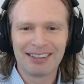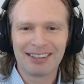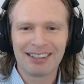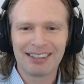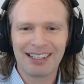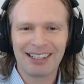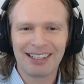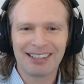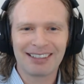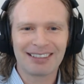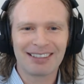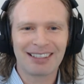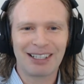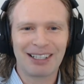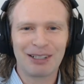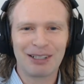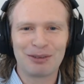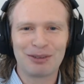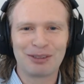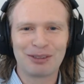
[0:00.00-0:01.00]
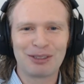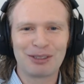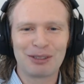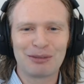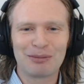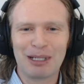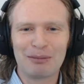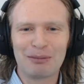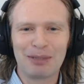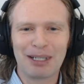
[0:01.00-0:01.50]
and I will do
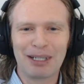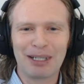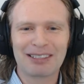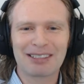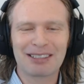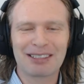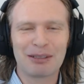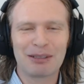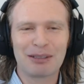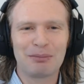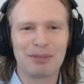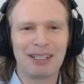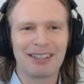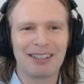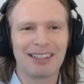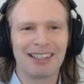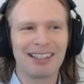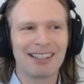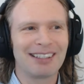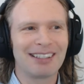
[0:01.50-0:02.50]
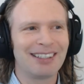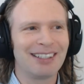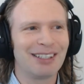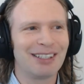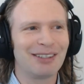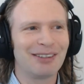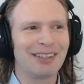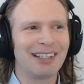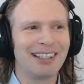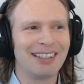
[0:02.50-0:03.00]
my best to be like,
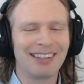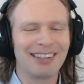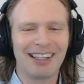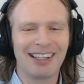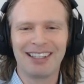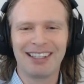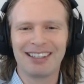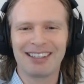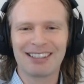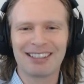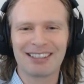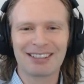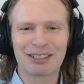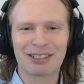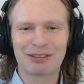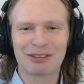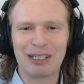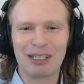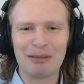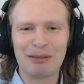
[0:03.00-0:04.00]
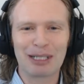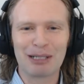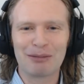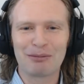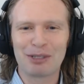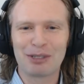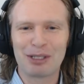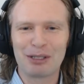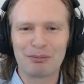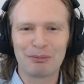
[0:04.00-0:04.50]
I think this is great, but I'm
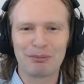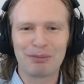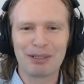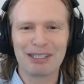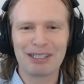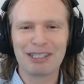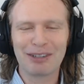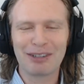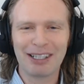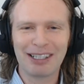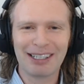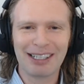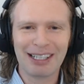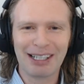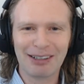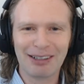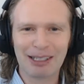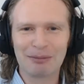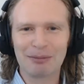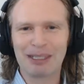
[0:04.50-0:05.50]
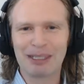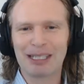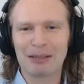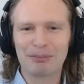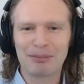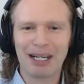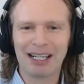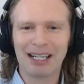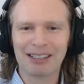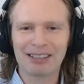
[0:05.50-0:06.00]
super busy right now. Let me get
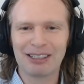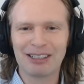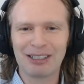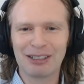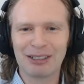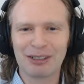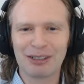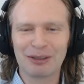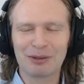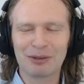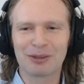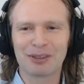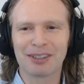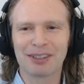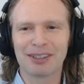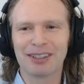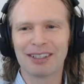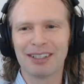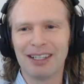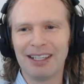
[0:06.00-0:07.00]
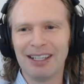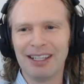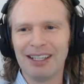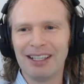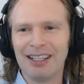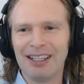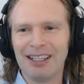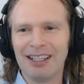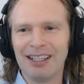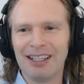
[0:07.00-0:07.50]
back to you. Or,
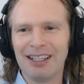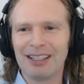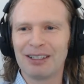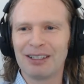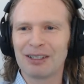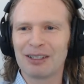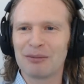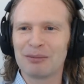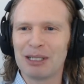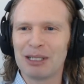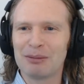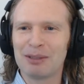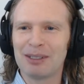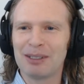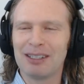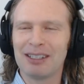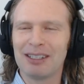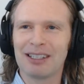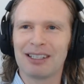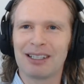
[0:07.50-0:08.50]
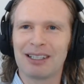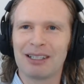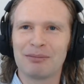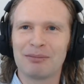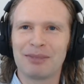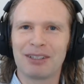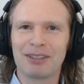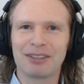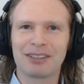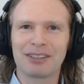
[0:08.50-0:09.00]
maybe
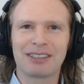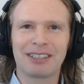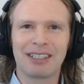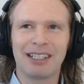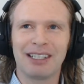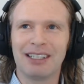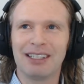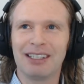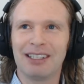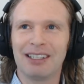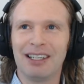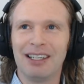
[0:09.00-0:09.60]
I'll say,